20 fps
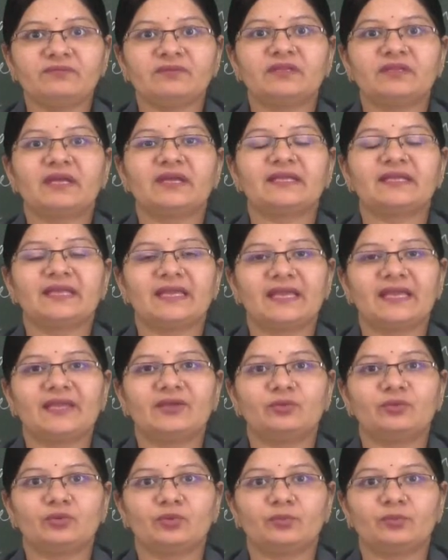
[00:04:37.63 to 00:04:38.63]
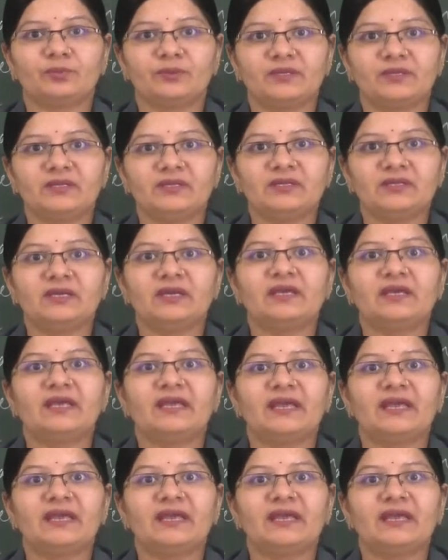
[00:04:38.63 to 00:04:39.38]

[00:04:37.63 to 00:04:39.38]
we write a European,